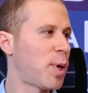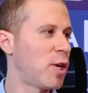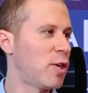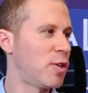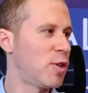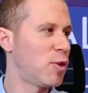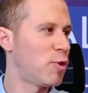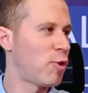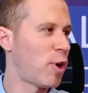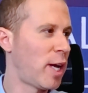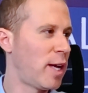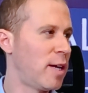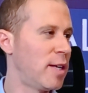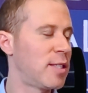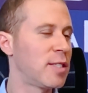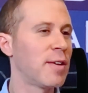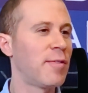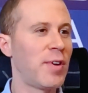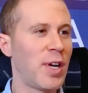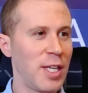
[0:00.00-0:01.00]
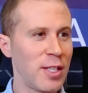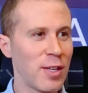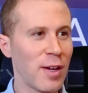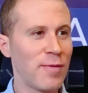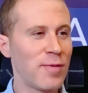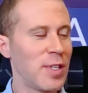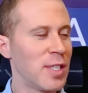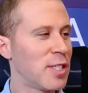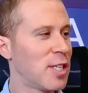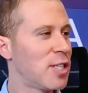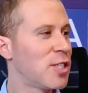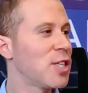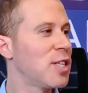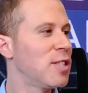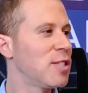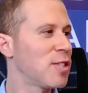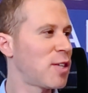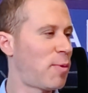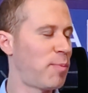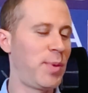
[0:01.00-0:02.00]
partner, right? It's a very tough
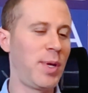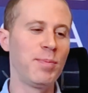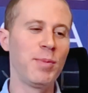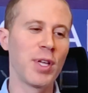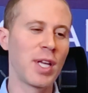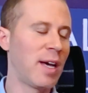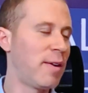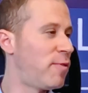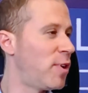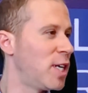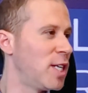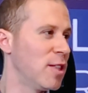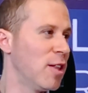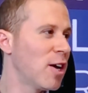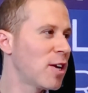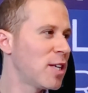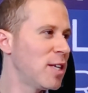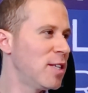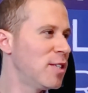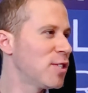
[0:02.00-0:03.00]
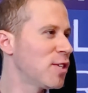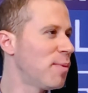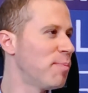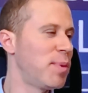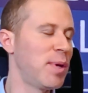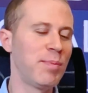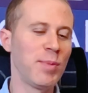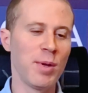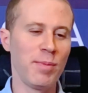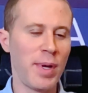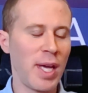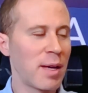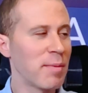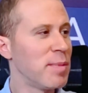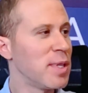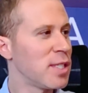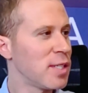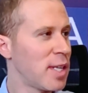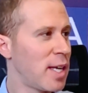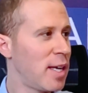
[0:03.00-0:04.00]
decision. Some people get very lucky, some people make
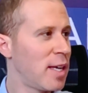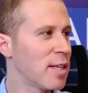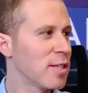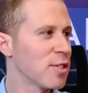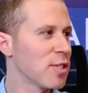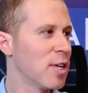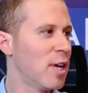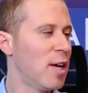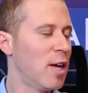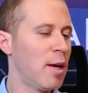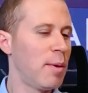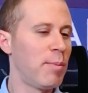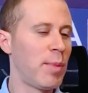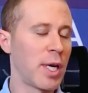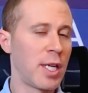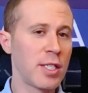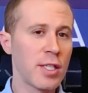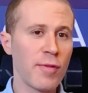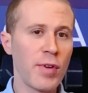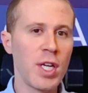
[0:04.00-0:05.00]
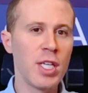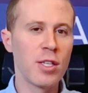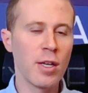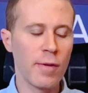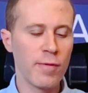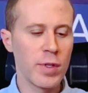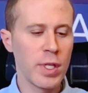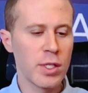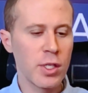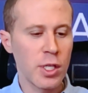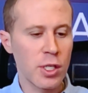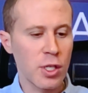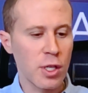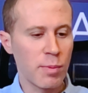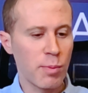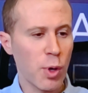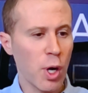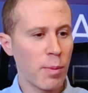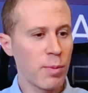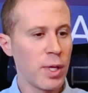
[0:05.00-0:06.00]
mistakes, but it's a very tough
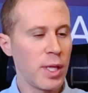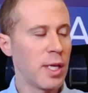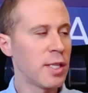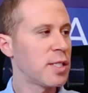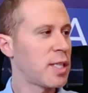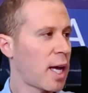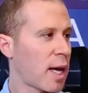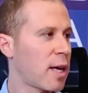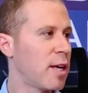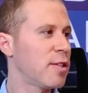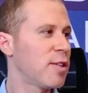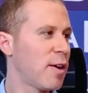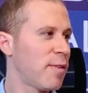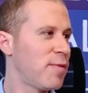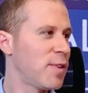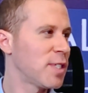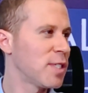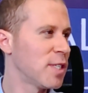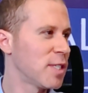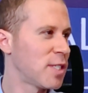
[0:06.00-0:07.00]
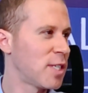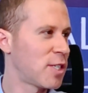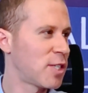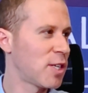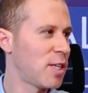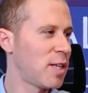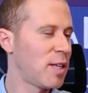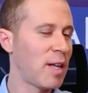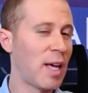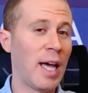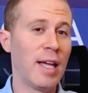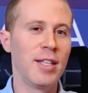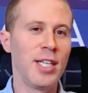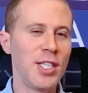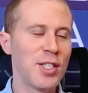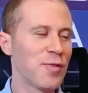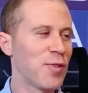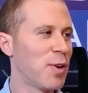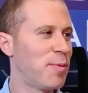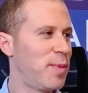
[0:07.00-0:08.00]
decision. Probably the second toughest decision, at
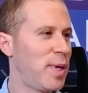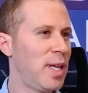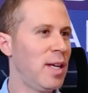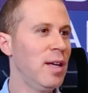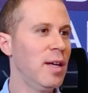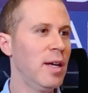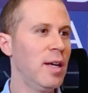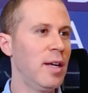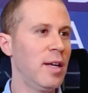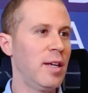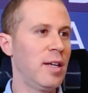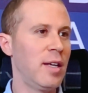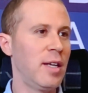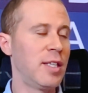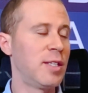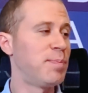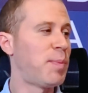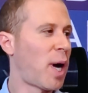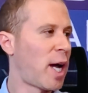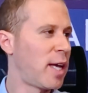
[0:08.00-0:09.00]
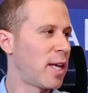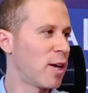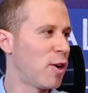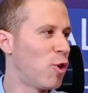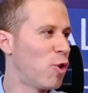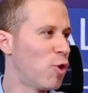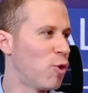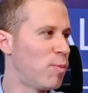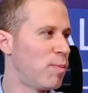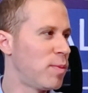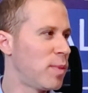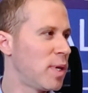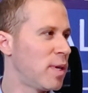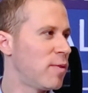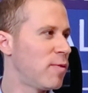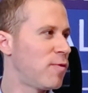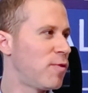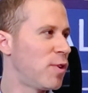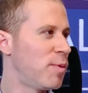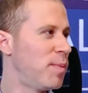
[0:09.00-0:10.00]
least for me, is buying a home.
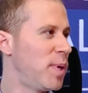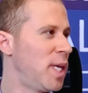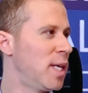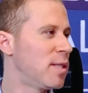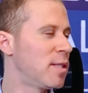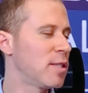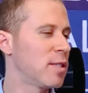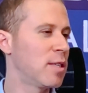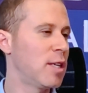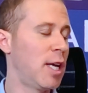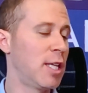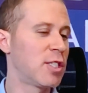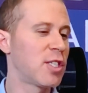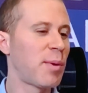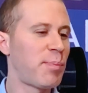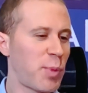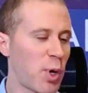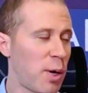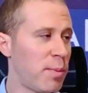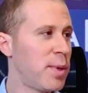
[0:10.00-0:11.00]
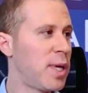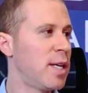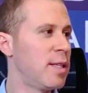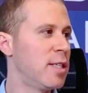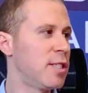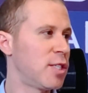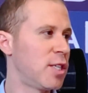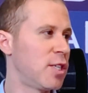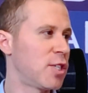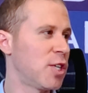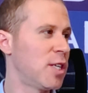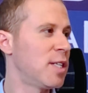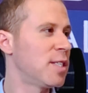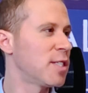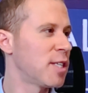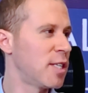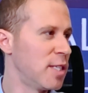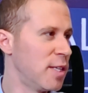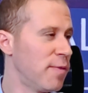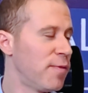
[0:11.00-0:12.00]
For me, it's a permanent decision.
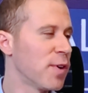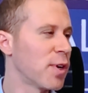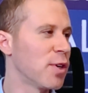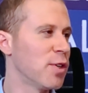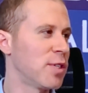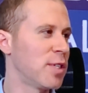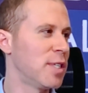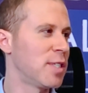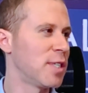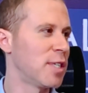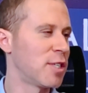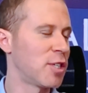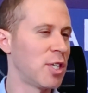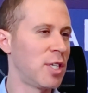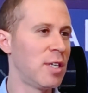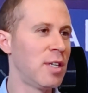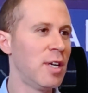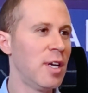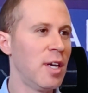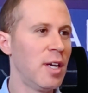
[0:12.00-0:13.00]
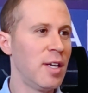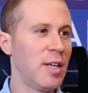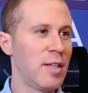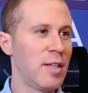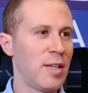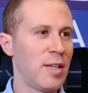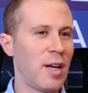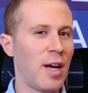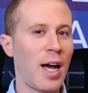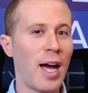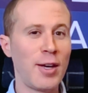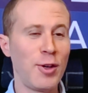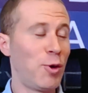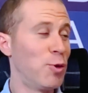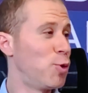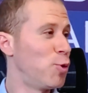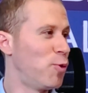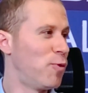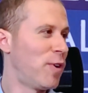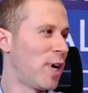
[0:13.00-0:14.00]
It's a difficult decision. I
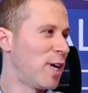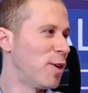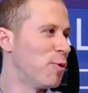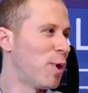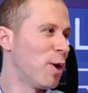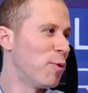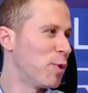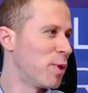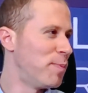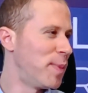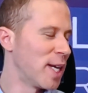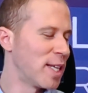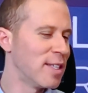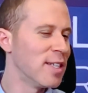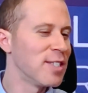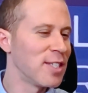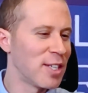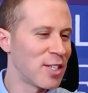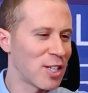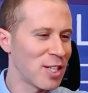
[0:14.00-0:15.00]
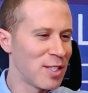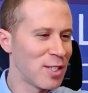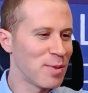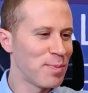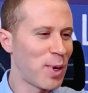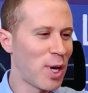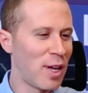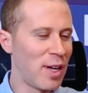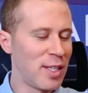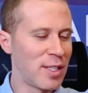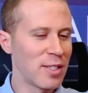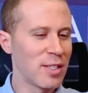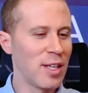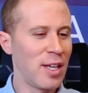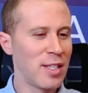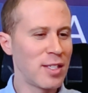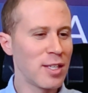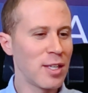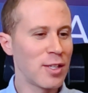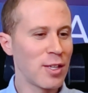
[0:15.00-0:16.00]
don't do very well with big decisions, but
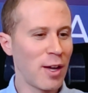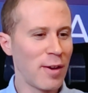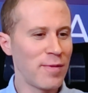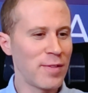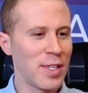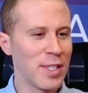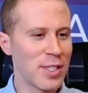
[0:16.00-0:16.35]
it's a tough